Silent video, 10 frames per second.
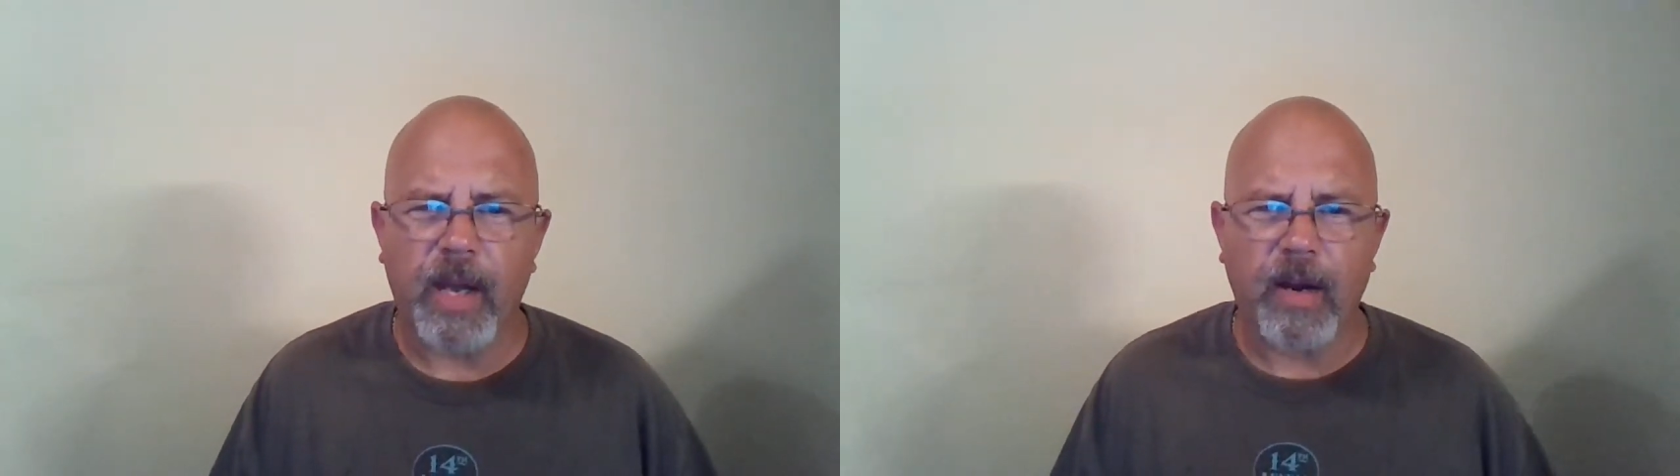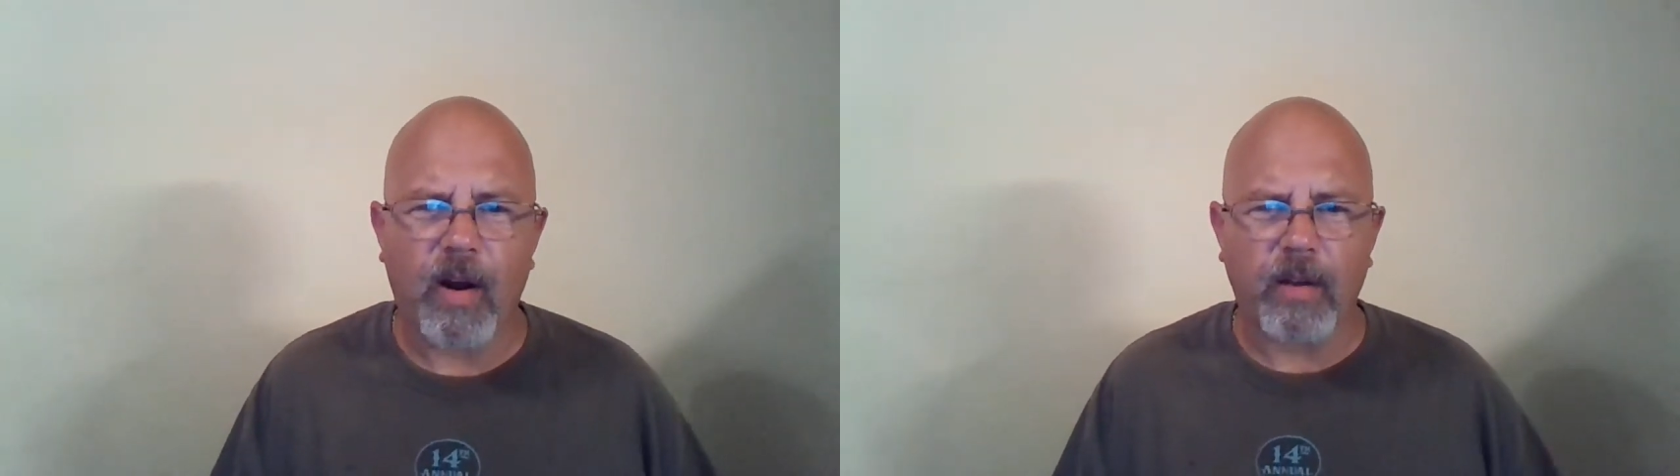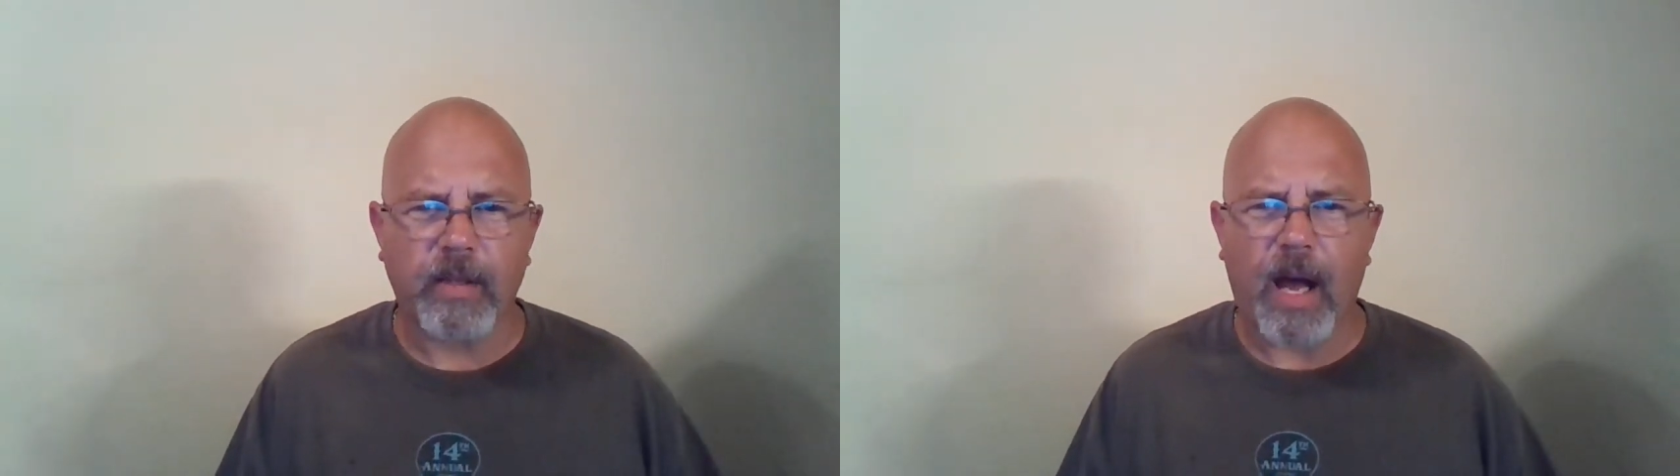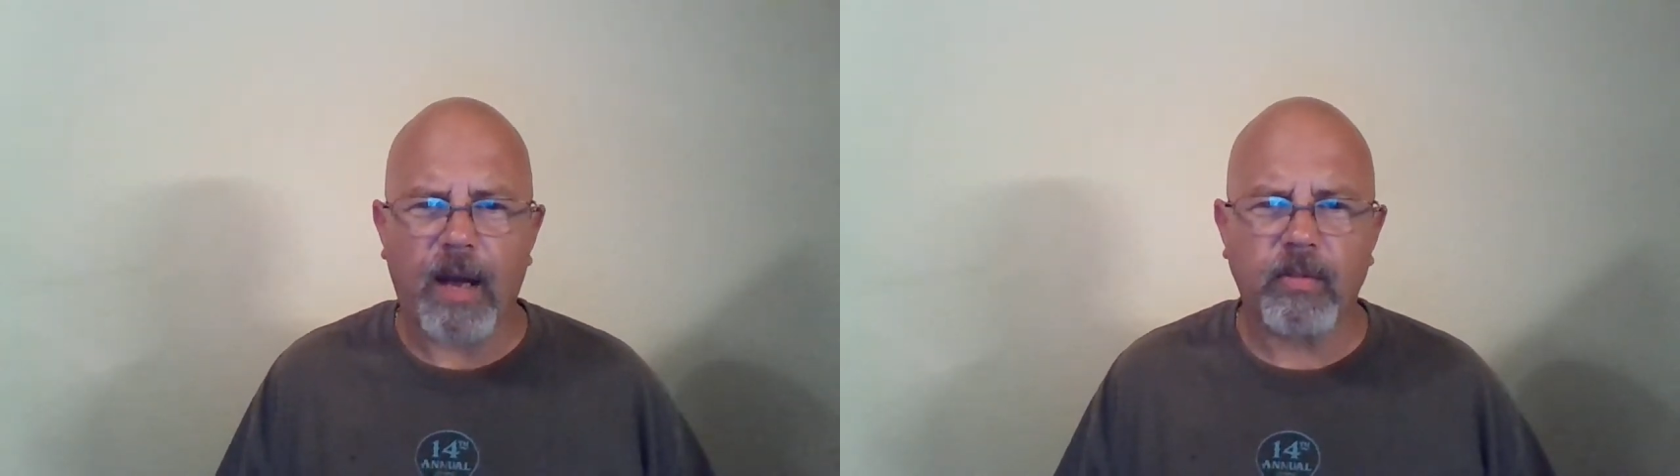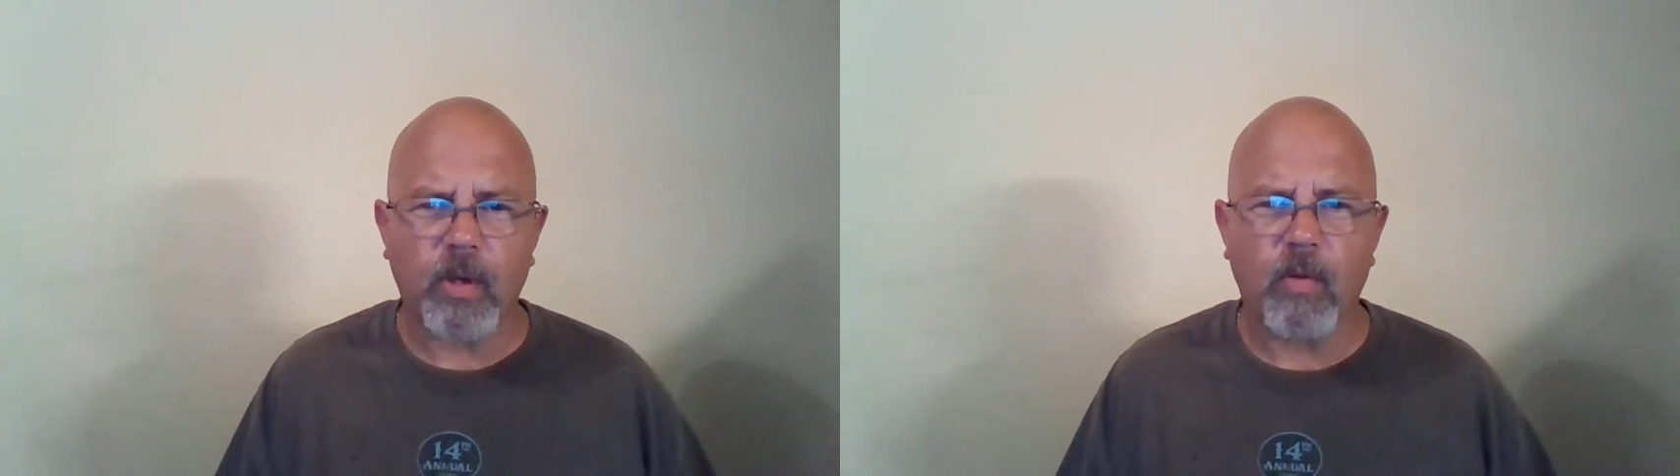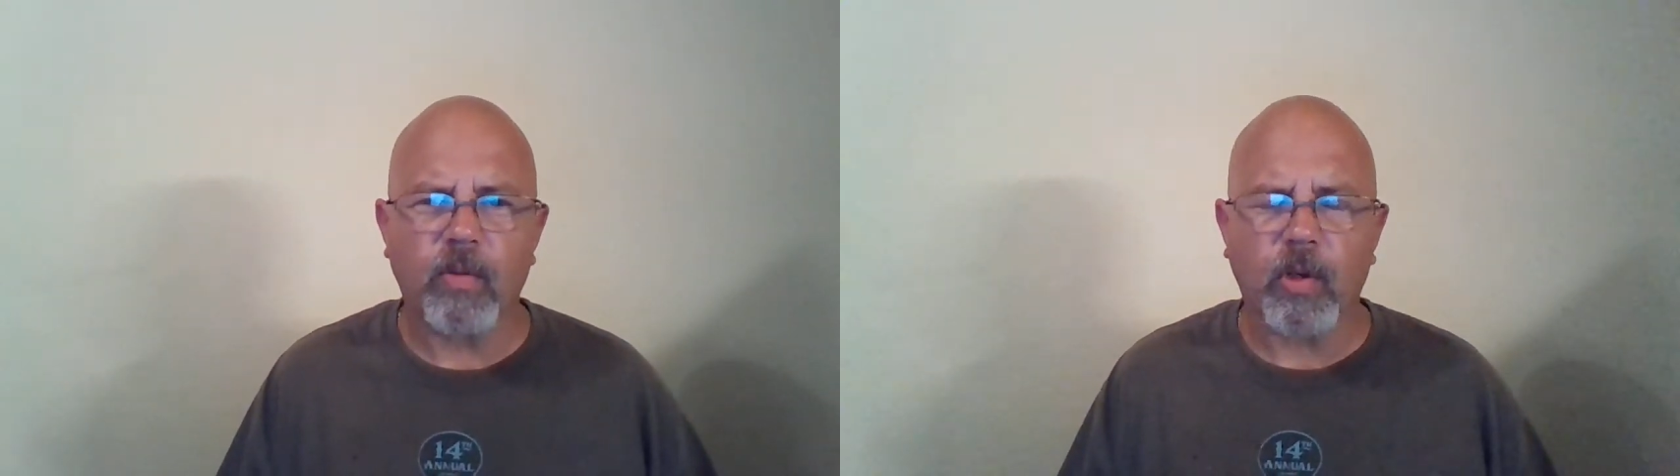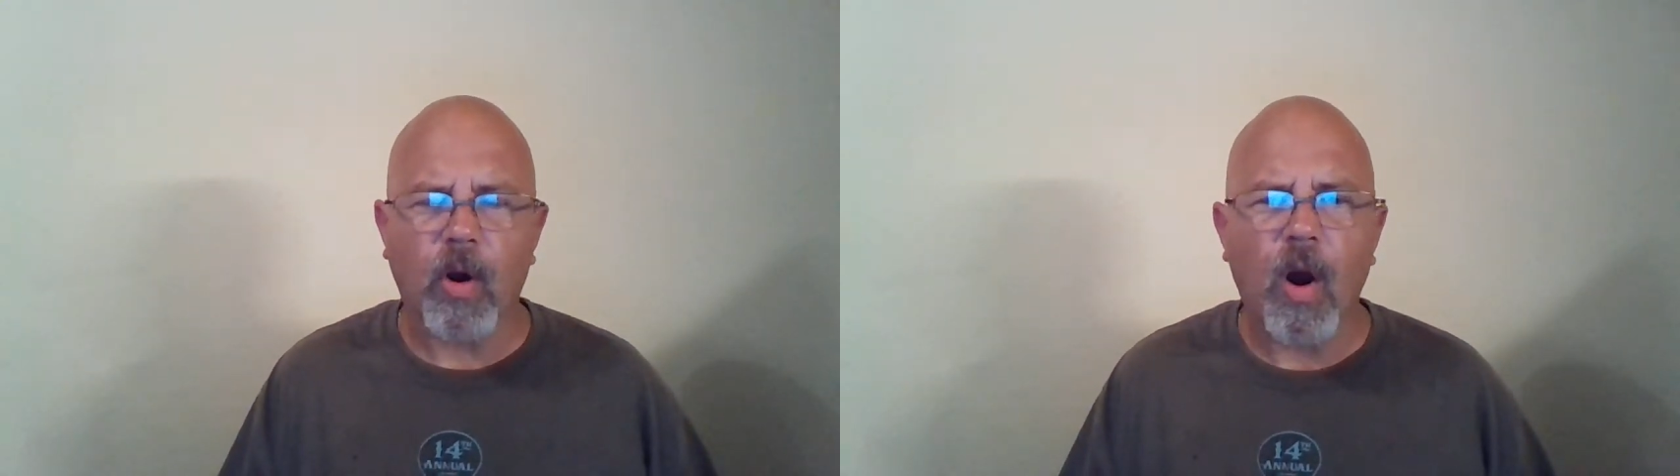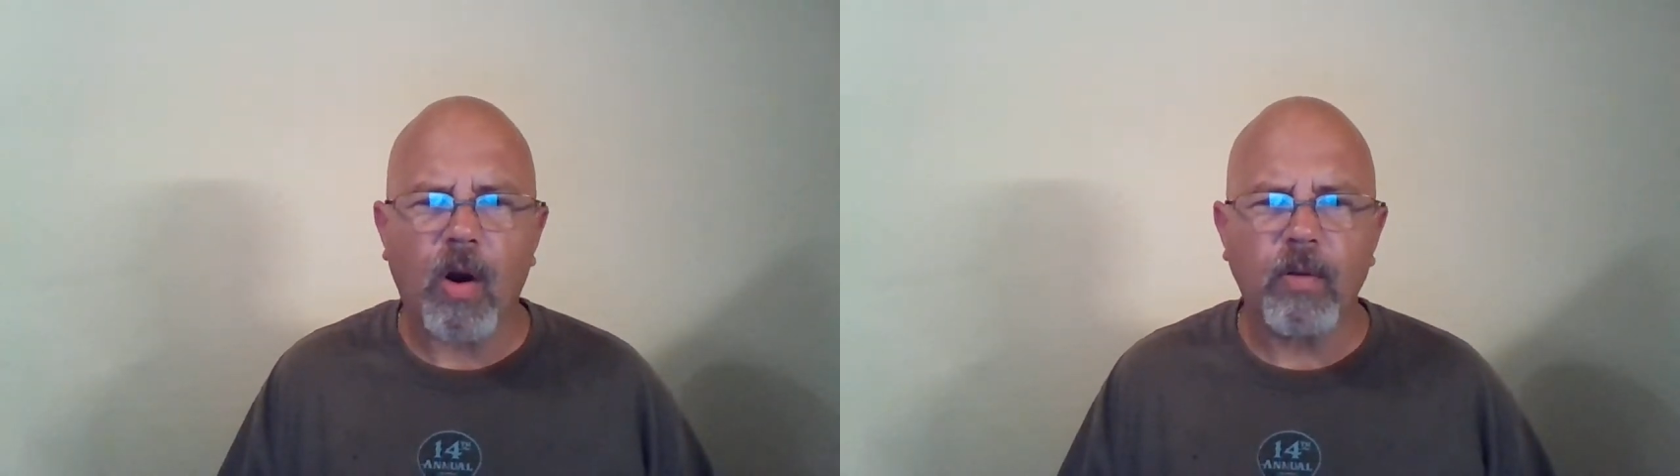in our lives overall.